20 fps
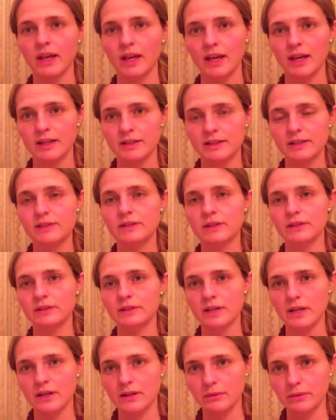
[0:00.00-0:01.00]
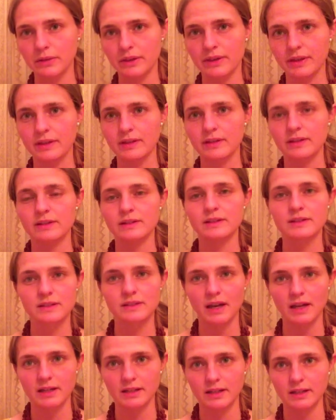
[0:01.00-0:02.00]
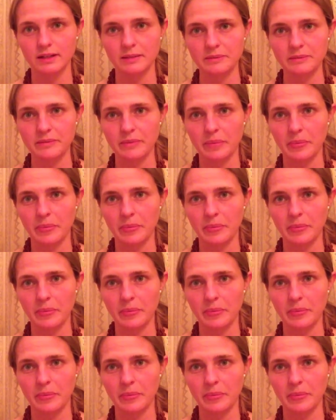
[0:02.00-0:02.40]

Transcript: and it's associated with study.